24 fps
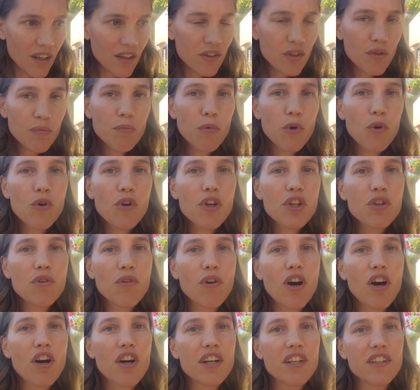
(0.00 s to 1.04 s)
the more
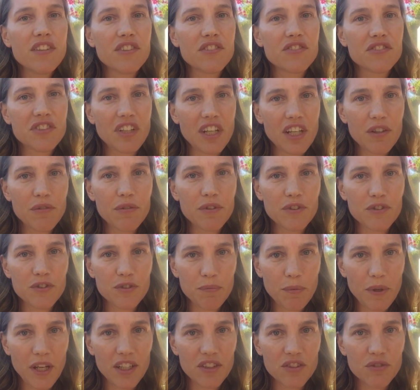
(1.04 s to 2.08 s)
you are in the sacred
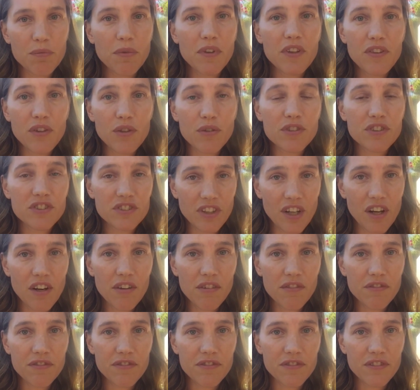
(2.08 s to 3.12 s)
space with
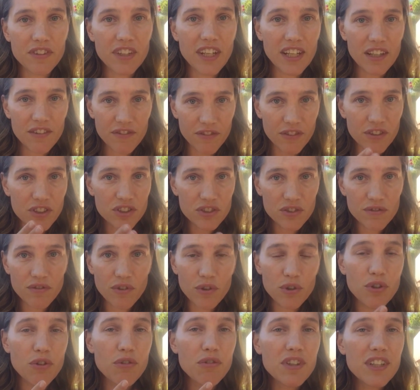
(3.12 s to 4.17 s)
yourself, like first of
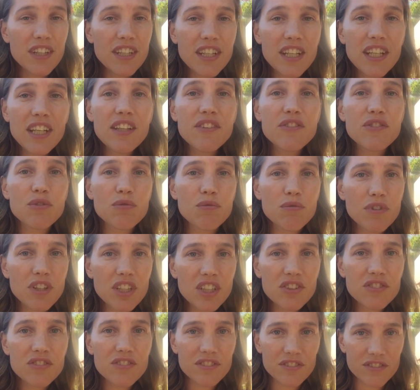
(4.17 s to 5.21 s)
all, you need to
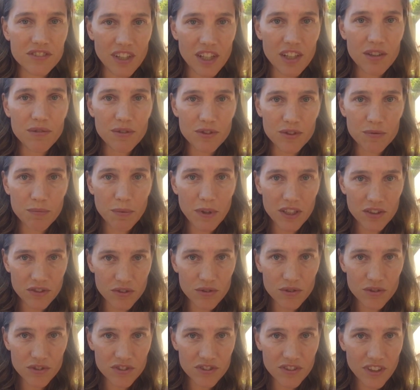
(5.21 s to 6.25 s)
reach the sacred
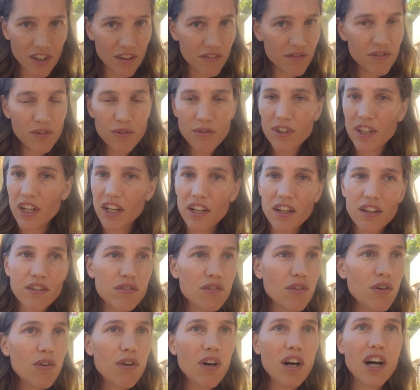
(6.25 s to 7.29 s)
space yourself. You
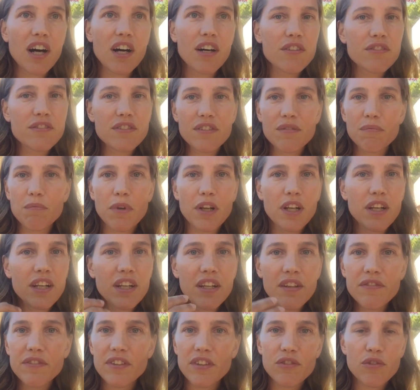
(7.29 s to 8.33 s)
cannot go out and
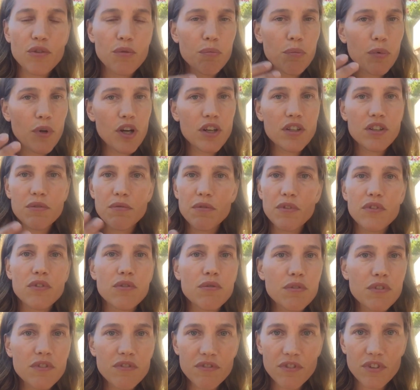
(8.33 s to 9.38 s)
believe that your partner will
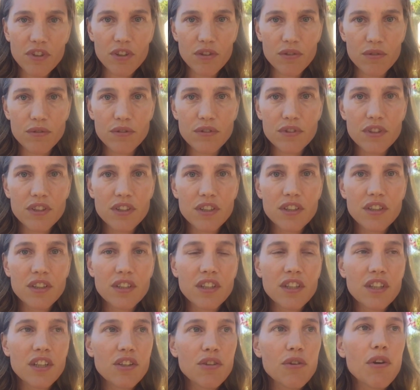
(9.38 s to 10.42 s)
do it for you.
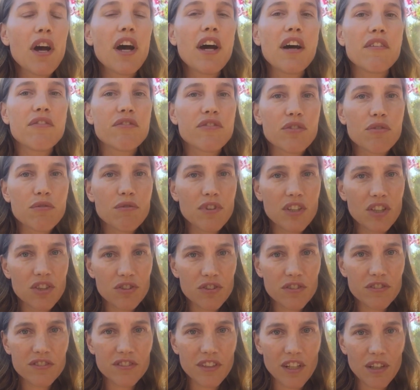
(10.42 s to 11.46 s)
You have to reach
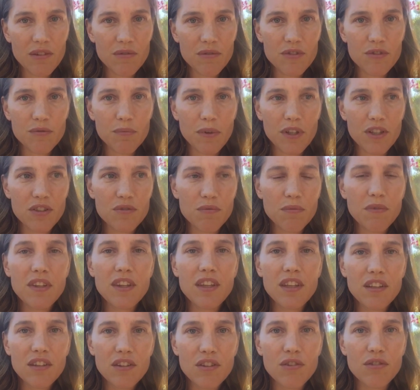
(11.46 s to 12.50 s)
the sacred space
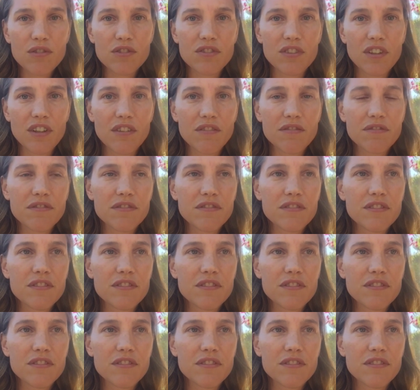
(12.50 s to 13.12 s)
within yourself